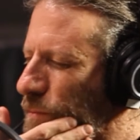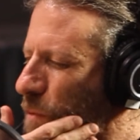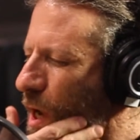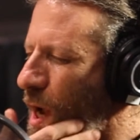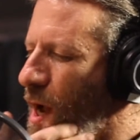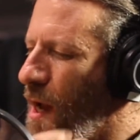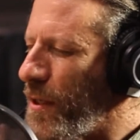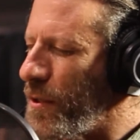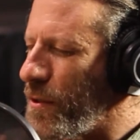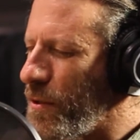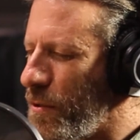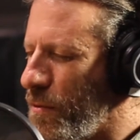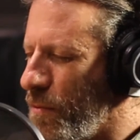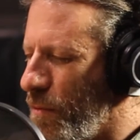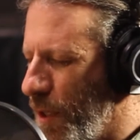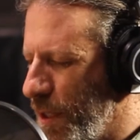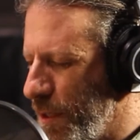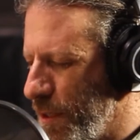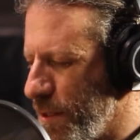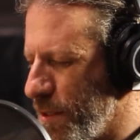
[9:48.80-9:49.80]
Honor the
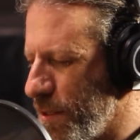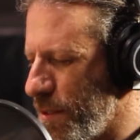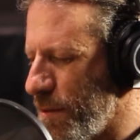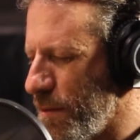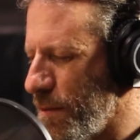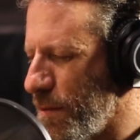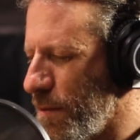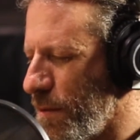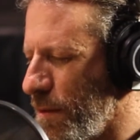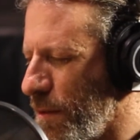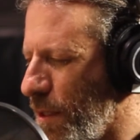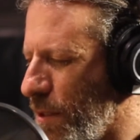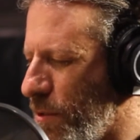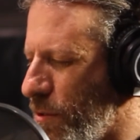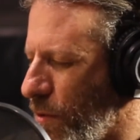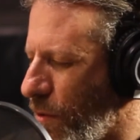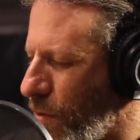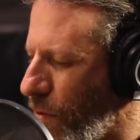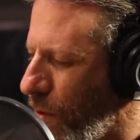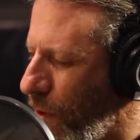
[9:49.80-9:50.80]
ones that
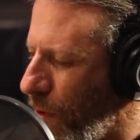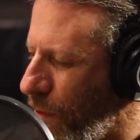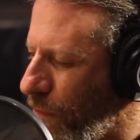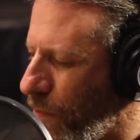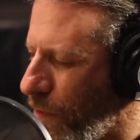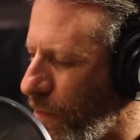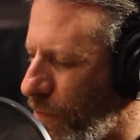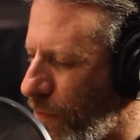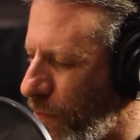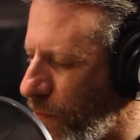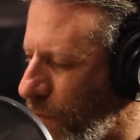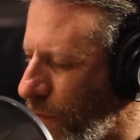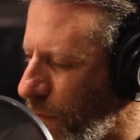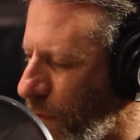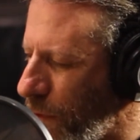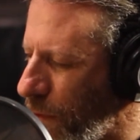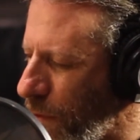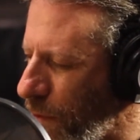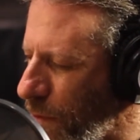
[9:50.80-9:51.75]
you grow for food.